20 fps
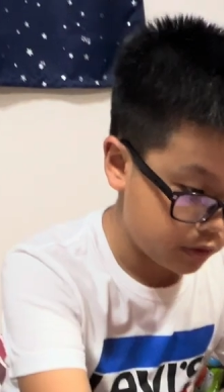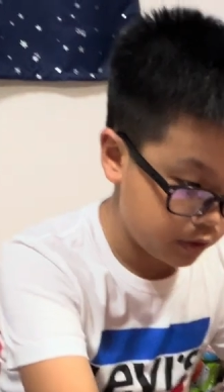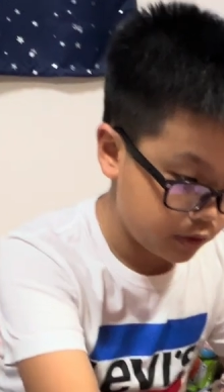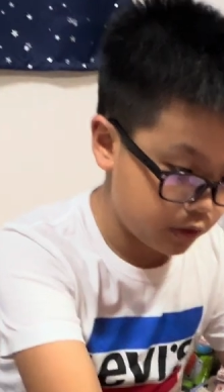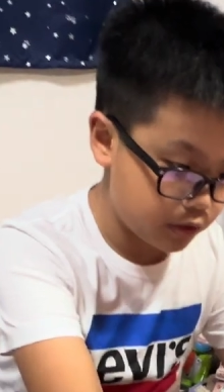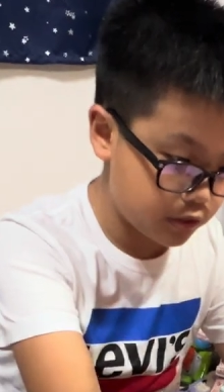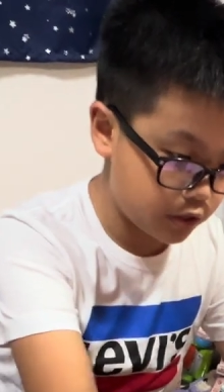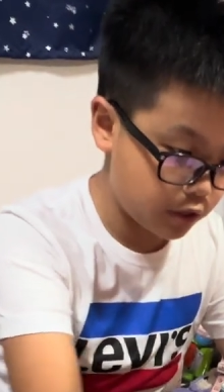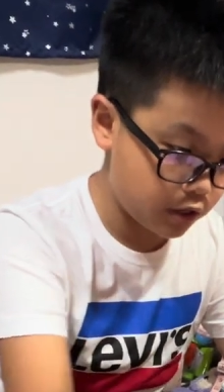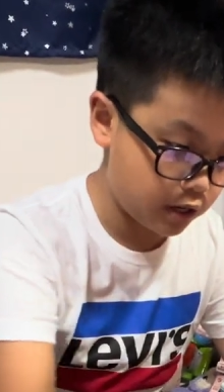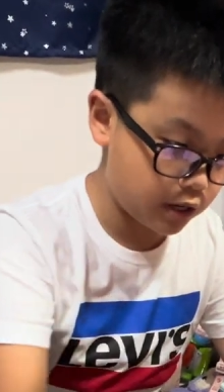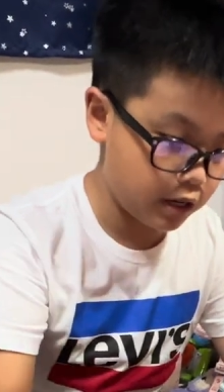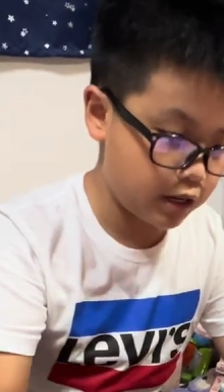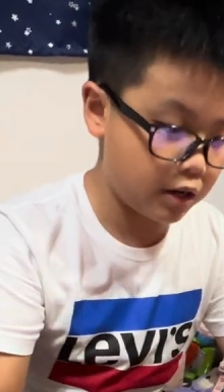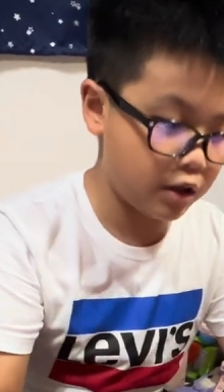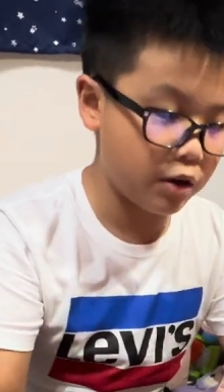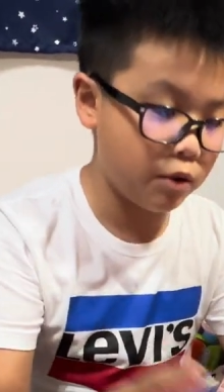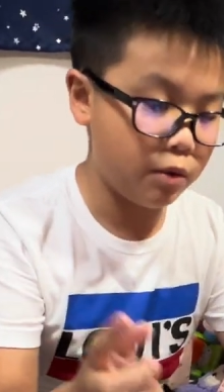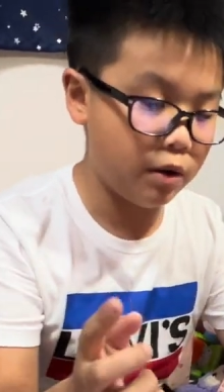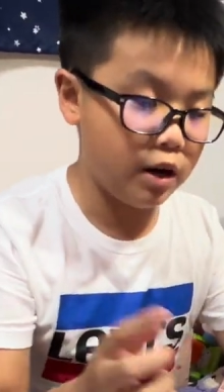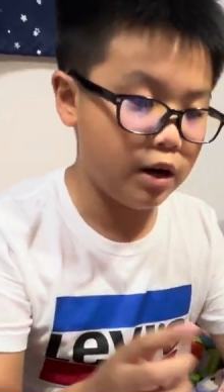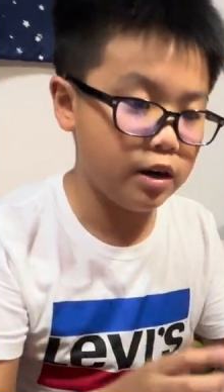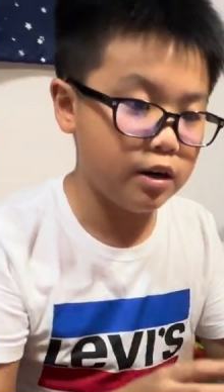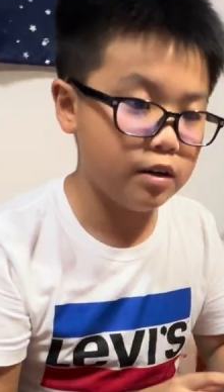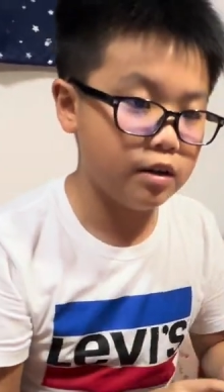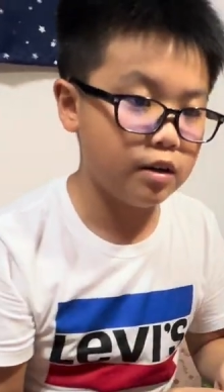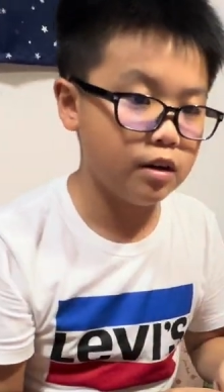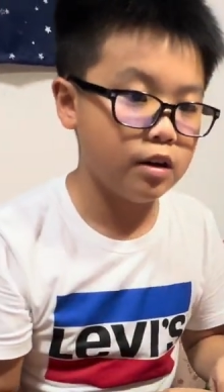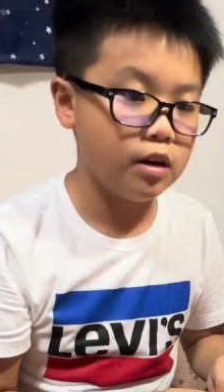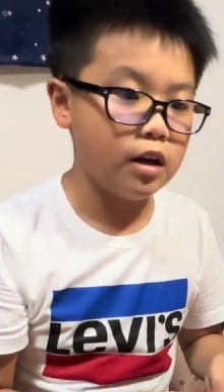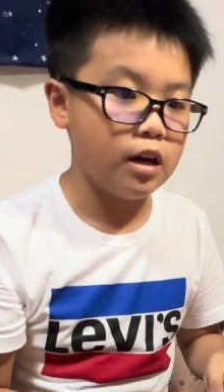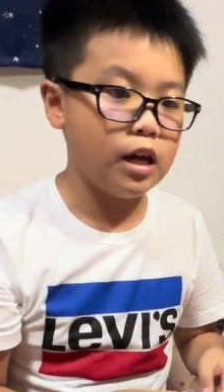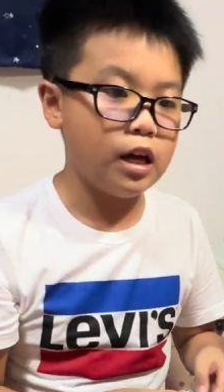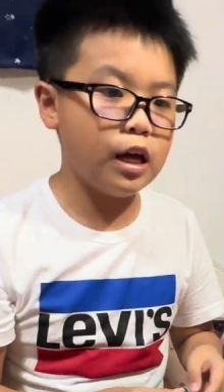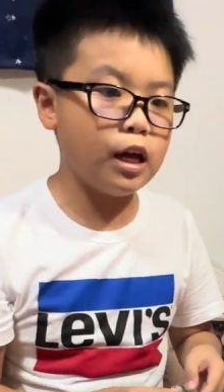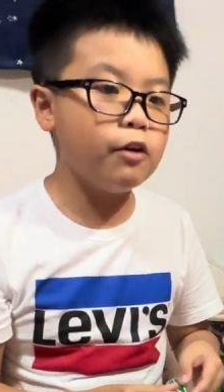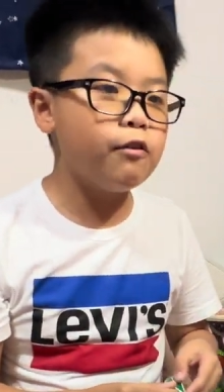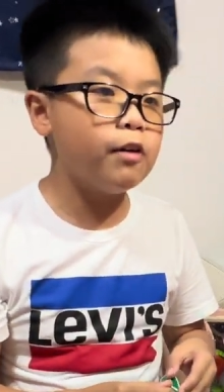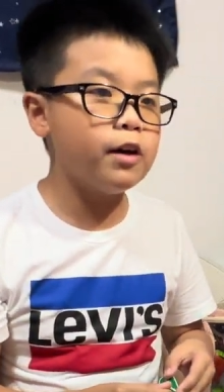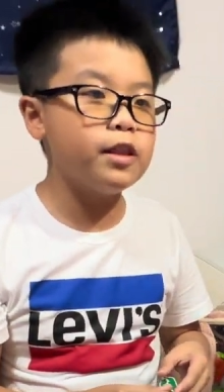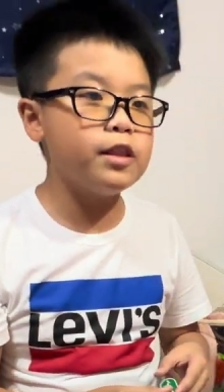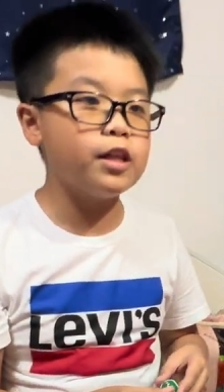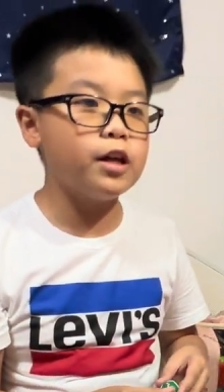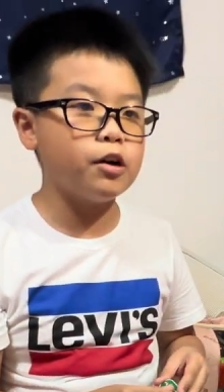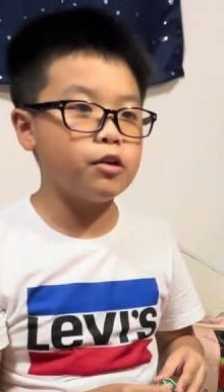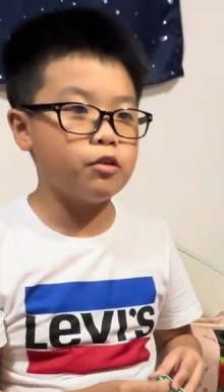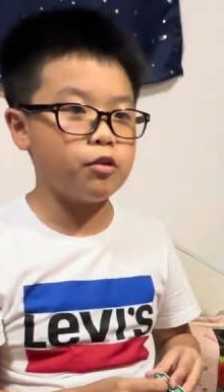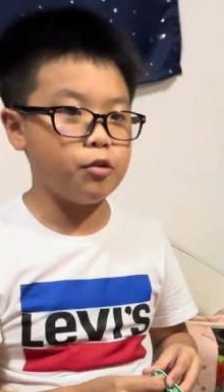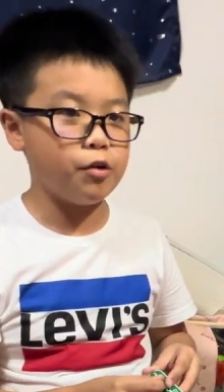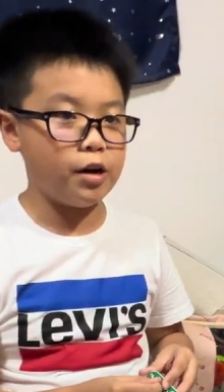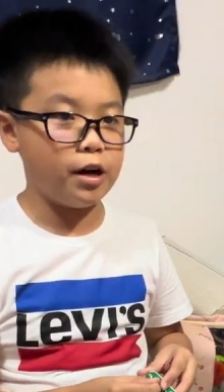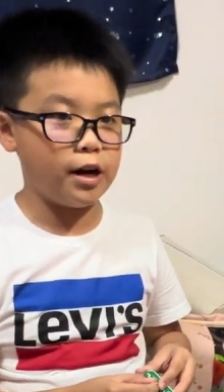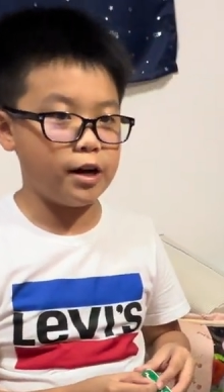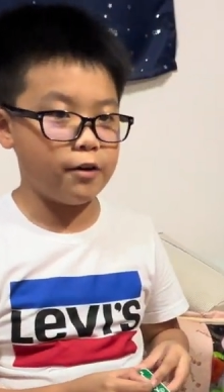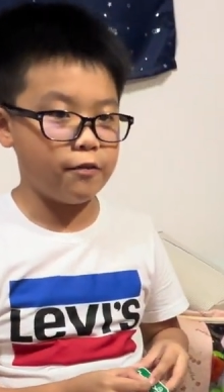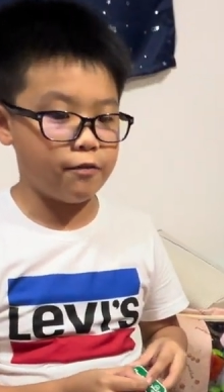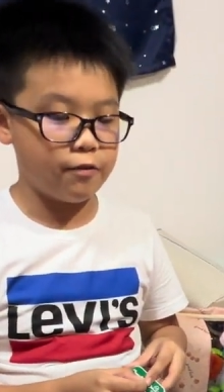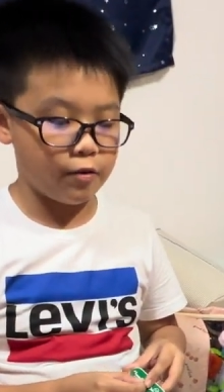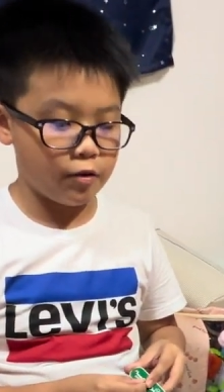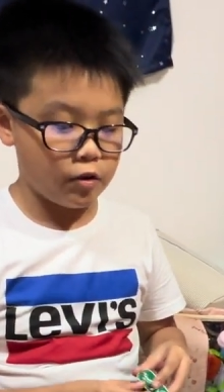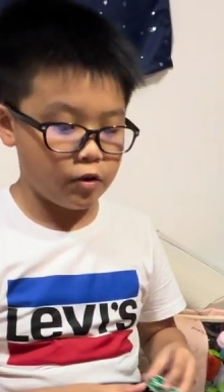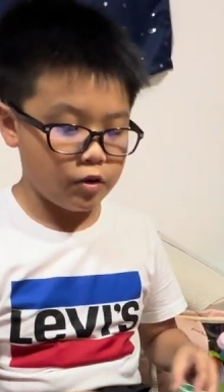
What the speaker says: circuit go on. Even though you have